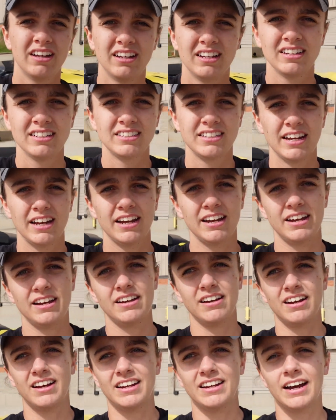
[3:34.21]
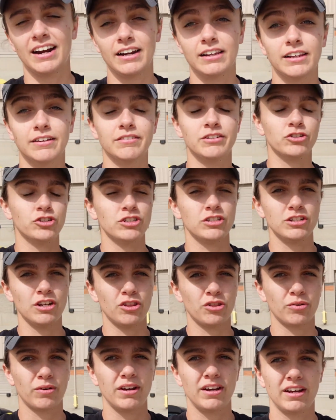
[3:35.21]
say, a 911
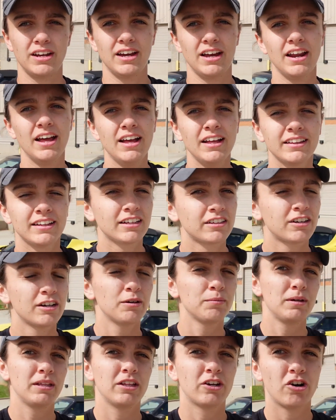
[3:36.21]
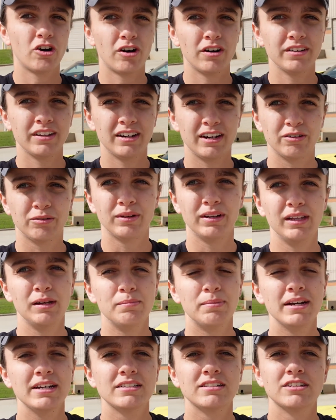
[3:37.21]
GT3 again. That's going to be the car that I really
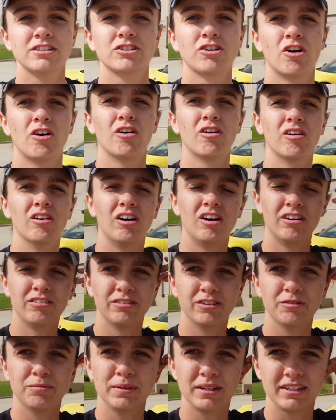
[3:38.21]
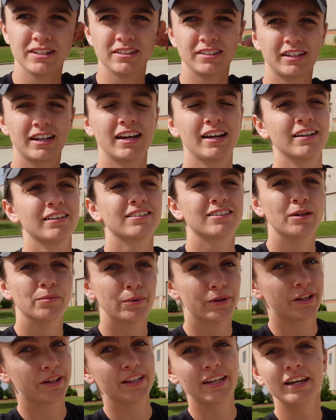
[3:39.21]
base this car off of, because again,
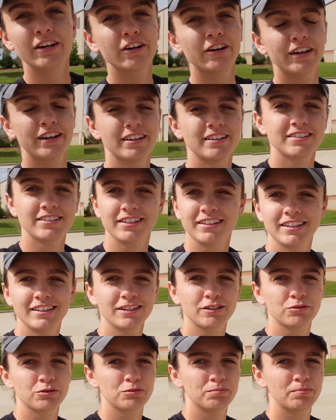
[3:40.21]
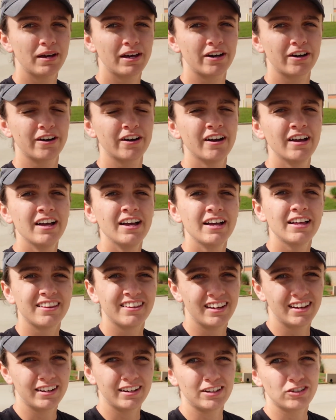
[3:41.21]
someone on the internet said that this was better
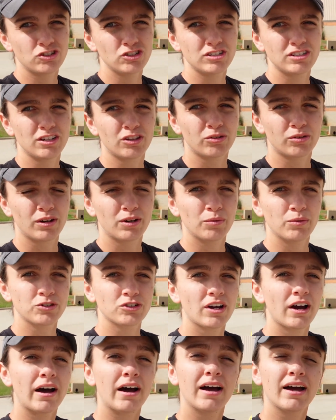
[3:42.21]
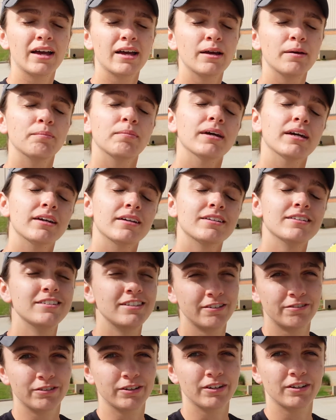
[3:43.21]
than a GT3, which I beg to differ.